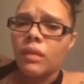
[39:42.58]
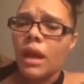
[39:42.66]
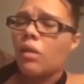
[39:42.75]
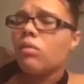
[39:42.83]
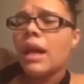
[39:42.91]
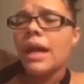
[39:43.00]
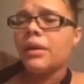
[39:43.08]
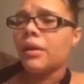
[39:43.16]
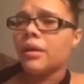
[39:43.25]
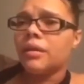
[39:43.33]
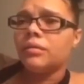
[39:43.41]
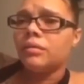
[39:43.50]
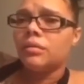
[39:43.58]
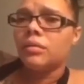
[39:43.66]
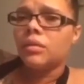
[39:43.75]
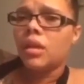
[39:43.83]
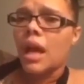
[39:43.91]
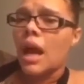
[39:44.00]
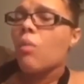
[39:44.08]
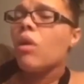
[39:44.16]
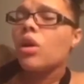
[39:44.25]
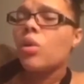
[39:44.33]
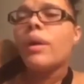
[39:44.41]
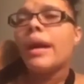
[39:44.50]
I don't like her. I
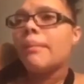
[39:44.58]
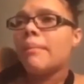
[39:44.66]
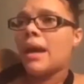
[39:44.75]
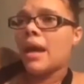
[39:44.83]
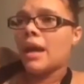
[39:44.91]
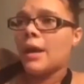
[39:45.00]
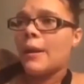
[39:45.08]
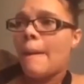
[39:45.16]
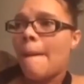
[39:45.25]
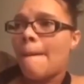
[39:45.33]
want Queen back.